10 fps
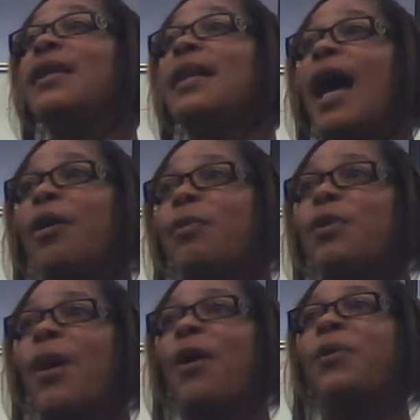is
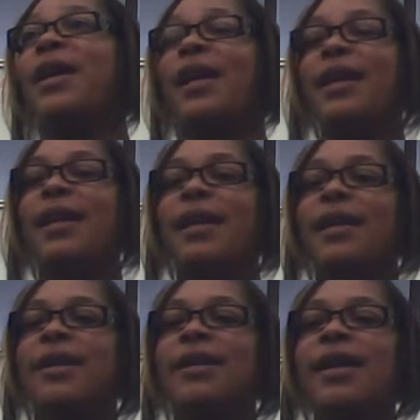allowable while we're in
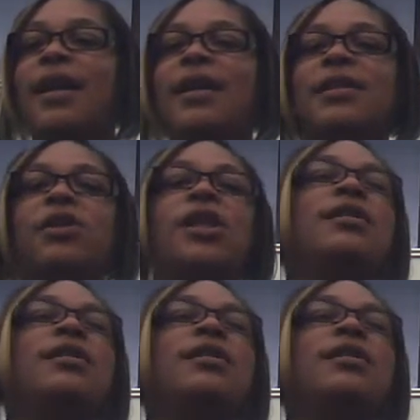here. So